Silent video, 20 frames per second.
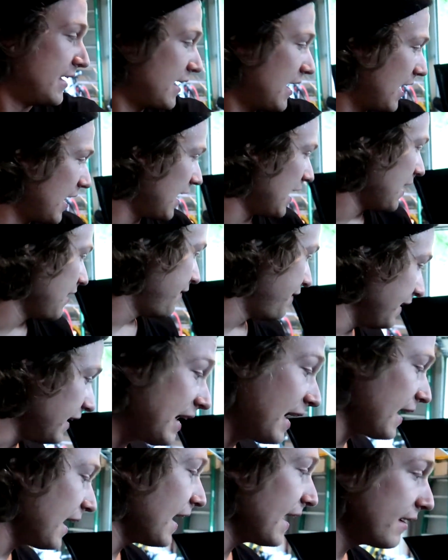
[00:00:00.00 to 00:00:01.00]
I think
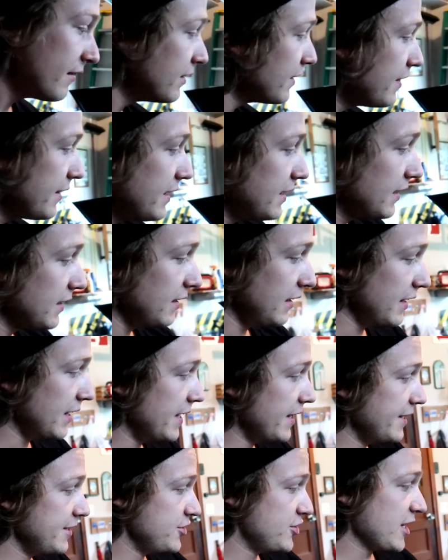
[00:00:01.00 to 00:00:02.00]
I got everything.
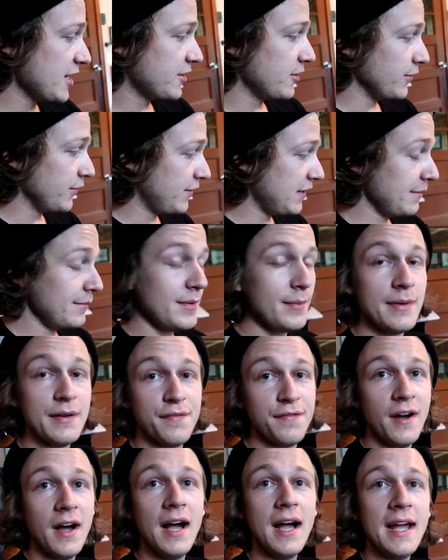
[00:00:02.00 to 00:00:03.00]
Injectors seem to be
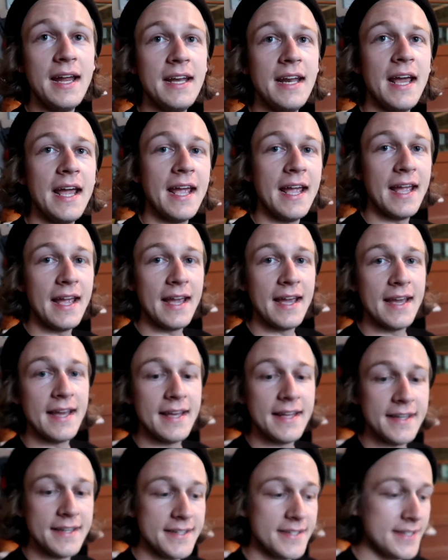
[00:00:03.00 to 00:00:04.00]
fine,
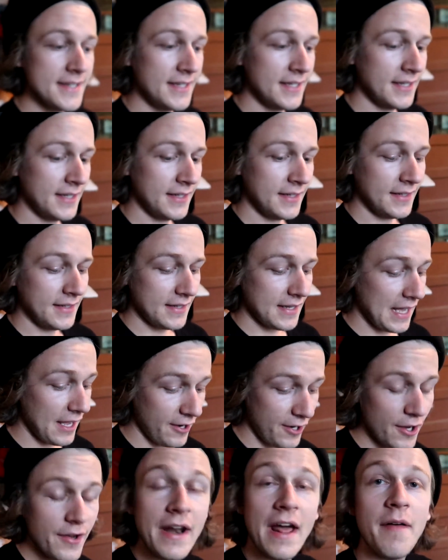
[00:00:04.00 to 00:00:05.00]
and I
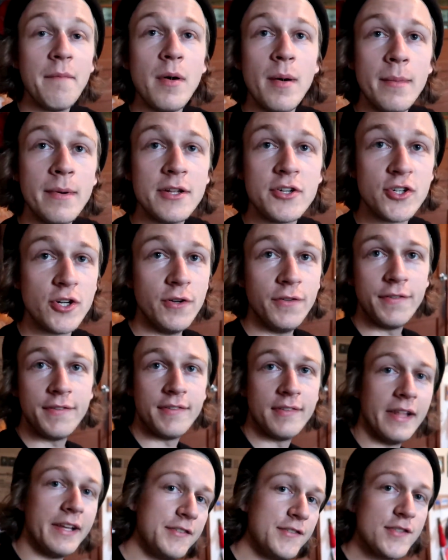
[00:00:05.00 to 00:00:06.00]
don't know, now moment of
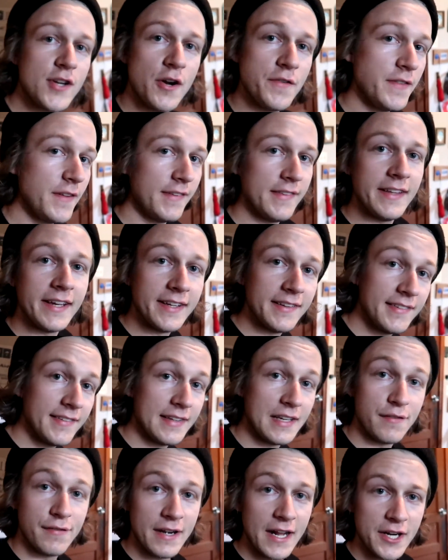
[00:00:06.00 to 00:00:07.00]
truth, let's start this thing and
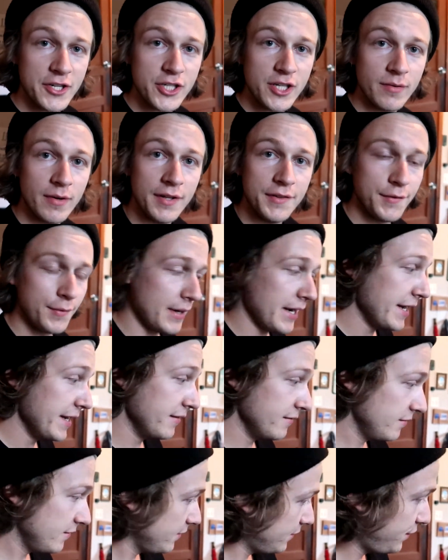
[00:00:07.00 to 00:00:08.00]
see if it actually runs right.